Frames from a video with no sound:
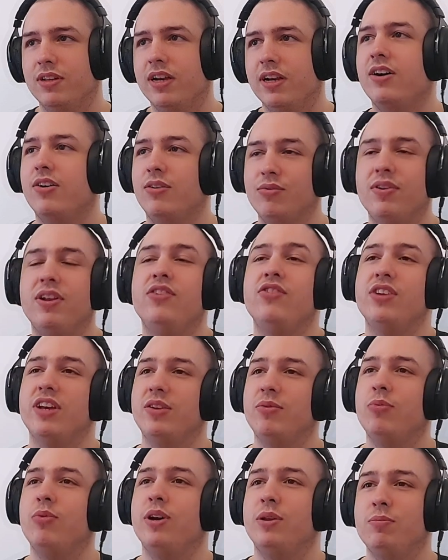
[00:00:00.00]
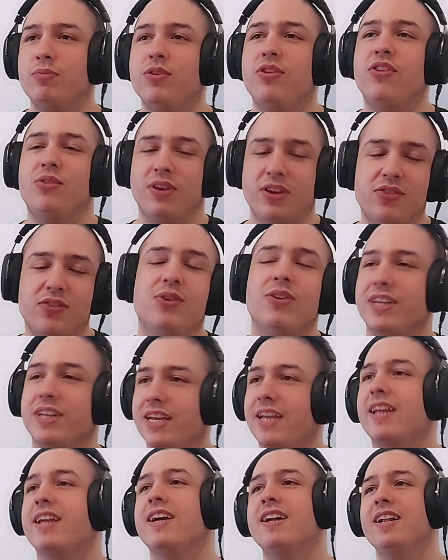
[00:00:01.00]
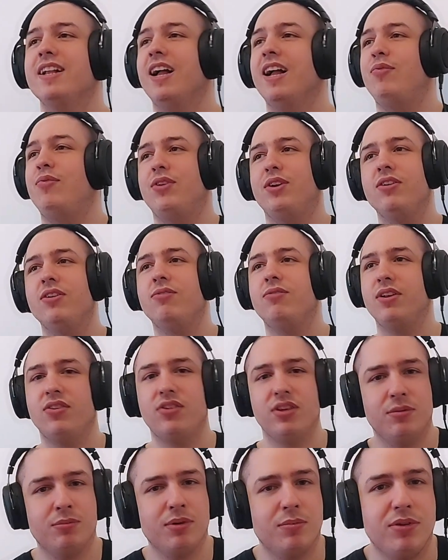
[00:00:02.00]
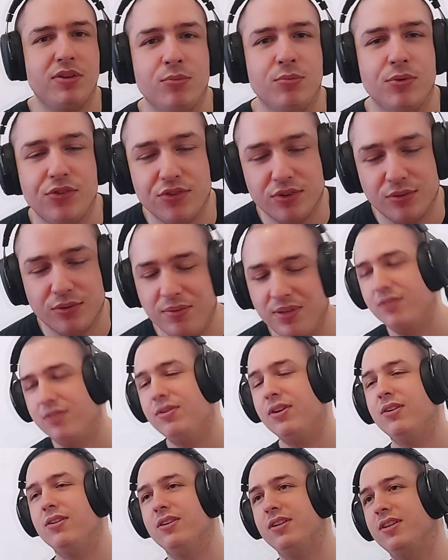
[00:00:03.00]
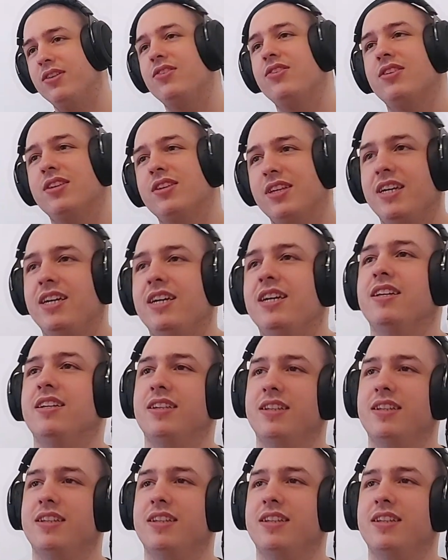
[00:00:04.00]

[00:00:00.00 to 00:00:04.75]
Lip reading: Ah, Vichan 1.2, okay. I figured Vichan might be the most OP at Valorant. Yeah.